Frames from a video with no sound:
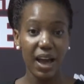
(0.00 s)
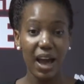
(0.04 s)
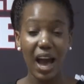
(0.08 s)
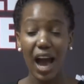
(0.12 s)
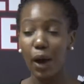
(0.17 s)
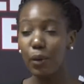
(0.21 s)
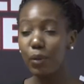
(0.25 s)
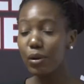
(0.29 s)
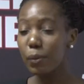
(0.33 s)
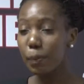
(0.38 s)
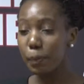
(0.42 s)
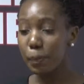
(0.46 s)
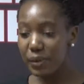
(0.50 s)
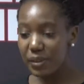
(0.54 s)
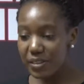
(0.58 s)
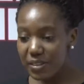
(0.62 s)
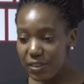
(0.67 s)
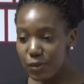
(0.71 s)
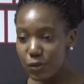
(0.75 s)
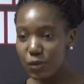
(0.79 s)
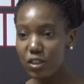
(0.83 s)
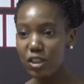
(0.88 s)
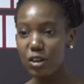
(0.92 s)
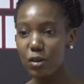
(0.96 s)
Our
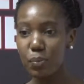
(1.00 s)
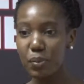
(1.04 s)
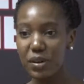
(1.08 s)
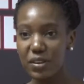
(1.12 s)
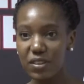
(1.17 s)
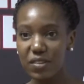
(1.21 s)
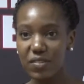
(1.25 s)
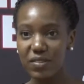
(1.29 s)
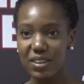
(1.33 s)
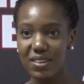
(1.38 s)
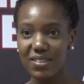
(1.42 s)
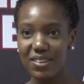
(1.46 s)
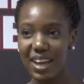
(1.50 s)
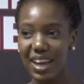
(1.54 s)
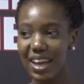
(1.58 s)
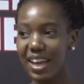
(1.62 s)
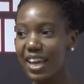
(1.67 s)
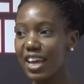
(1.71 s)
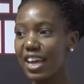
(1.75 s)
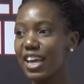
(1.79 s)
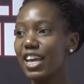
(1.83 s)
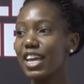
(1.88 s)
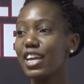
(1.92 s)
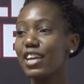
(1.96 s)
business with the oppressor of the day
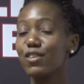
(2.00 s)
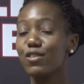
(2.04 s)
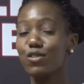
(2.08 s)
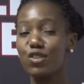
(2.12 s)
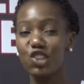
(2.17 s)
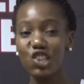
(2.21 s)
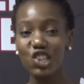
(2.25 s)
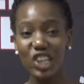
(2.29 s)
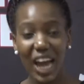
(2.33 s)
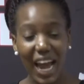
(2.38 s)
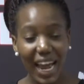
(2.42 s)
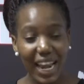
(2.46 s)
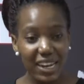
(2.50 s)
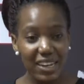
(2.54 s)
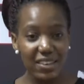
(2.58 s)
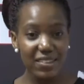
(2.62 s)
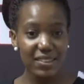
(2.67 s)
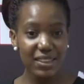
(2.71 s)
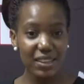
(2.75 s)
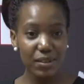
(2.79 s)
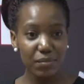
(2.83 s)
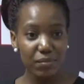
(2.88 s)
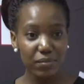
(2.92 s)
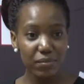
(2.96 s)
is to challenge
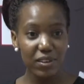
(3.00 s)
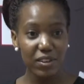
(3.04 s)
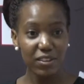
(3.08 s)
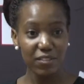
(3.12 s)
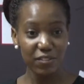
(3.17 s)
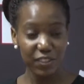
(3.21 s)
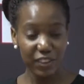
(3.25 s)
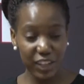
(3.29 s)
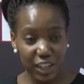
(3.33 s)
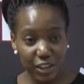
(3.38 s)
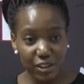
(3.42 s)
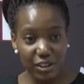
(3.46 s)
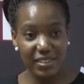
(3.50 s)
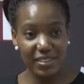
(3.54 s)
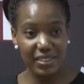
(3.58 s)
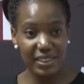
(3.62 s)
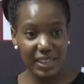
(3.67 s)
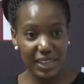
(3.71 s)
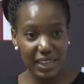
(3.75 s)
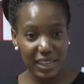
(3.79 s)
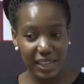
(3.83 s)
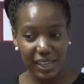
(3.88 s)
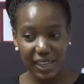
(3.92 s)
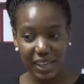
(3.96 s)
them
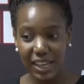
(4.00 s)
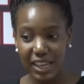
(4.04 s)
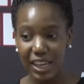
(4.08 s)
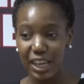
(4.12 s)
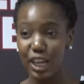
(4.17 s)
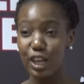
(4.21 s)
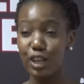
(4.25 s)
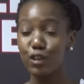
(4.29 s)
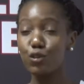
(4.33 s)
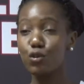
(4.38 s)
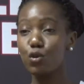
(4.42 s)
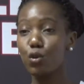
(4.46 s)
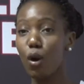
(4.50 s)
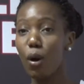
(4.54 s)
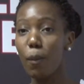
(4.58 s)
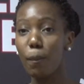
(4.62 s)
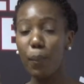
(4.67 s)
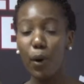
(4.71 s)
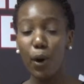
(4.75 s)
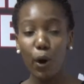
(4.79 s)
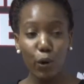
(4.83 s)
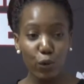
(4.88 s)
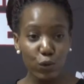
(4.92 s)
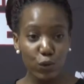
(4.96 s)
vigorously, is to
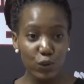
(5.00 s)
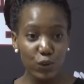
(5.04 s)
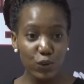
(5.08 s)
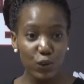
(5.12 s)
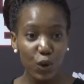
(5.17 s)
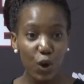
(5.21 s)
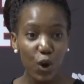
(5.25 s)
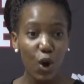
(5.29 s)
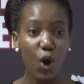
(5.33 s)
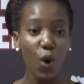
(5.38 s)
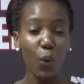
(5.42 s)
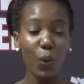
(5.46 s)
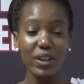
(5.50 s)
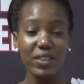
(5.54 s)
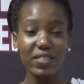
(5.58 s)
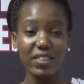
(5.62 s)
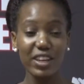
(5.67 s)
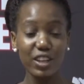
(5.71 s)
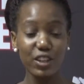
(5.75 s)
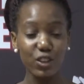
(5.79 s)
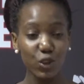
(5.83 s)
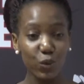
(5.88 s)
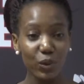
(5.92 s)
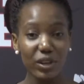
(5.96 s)
oppose what
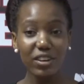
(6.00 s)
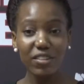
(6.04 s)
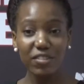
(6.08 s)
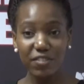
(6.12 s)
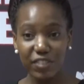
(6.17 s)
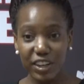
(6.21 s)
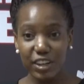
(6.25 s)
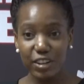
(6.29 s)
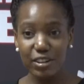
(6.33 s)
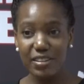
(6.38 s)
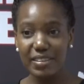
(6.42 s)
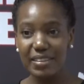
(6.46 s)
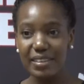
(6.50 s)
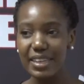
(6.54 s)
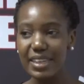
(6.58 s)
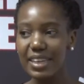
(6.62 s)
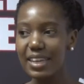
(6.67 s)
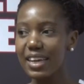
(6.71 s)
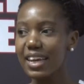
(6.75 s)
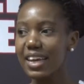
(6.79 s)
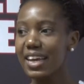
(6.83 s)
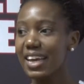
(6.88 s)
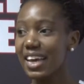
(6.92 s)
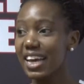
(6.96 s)
they're doing vigorously,
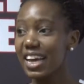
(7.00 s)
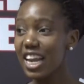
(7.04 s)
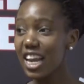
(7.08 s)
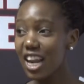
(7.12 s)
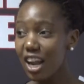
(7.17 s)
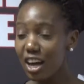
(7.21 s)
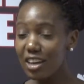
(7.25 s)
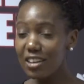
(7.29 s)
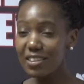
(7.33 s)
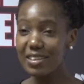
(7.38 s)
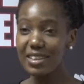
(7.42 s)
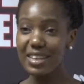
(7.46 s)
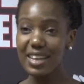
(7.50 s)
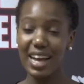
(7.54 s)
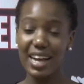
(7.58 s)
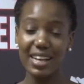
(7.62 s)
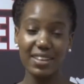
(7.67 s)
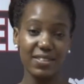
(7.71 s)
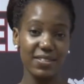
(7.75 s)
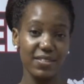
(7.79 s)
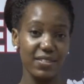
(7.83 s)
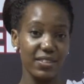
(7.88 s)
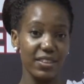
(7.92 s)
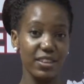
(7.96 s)
and lastly,
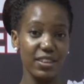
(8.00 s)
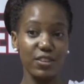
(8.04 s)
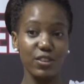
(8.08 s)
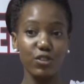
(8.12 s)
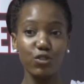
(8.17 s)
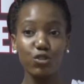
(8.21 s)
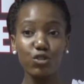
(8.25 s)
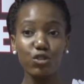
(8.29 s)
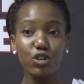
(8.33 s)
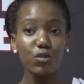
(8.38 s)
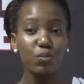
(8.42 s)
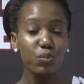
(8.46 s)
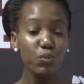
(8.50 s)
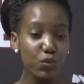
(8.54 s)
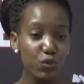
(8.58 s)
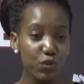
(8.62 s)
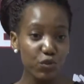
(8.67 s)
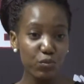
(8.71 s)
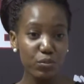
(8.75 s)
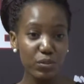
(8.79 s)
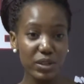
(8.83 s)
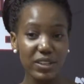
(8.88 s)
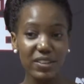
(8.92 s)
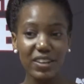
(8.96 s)
as the student
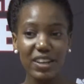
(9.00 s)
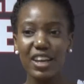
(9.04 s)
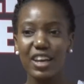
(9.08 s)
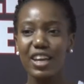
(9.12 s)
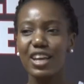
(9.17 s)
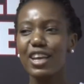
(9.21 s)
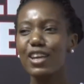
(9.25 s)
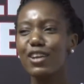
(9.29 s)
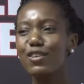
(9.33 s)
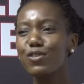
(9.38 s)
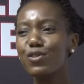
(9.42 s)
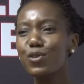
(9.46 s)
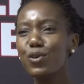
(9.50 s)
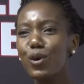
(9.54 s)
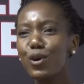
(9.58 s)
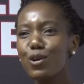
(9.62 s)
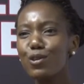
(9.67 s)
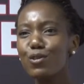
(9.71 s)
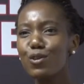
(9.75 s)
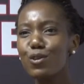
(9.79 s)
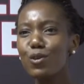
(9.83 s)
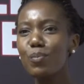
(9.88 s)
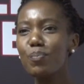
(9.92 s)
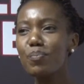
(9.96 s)
movement, is to
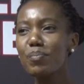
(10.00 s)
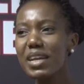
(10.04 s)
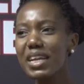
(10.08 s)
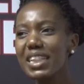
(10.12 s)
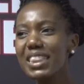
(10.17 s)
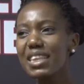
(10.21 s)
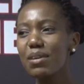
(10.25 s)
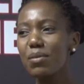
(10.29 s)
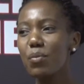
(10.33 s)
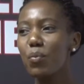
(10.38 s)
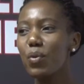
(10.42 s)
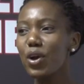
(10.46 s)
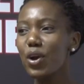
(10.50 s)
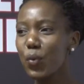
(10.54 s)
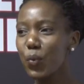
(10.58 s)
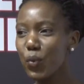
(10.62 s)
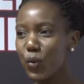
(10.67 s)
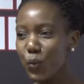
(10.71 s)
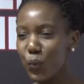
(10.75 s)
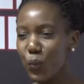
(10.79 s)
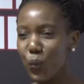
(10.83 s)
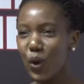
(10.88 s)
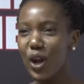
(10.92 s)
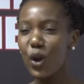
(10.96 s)
also meet them where
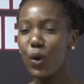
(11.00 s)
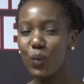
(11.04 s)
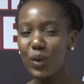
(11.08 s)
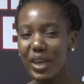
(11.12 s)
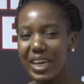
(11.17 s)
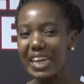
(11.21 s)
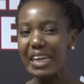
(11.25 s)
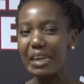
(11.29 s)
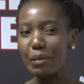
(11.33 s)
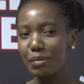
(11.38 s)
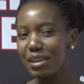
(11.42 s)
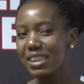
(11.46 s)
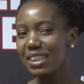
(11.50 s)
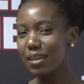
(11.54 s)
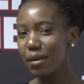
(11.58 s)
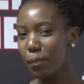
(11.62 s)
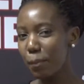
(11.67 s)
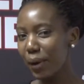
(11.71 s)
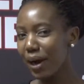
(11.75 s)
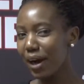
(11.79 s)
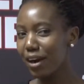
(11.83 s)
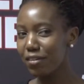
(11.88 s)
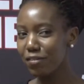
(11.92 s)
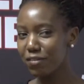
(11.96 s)
we can meet them
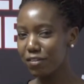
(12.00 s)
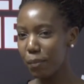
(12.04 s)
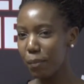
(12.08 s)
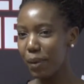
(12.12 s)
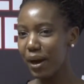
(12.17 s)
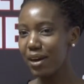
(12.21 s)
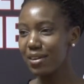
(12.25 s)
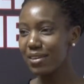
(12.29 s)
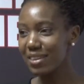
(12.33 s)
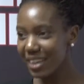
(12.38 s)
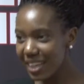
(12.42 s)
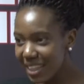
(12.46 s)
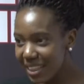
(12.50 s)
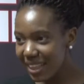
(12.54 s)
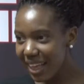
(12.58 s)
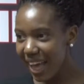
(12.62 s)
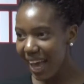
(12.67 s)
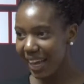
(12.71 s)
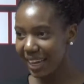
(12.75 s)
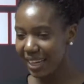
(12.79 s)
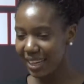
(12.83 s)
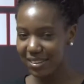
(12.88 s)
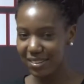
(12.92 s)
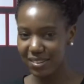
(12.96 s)
pound for pound in the
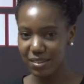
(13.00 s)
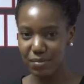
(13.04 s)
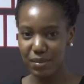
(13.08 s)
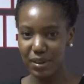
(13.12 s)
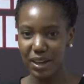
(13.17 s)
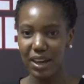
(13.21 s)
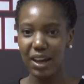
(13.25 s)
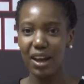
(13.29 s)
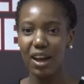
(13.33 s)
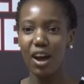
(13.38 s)
academia,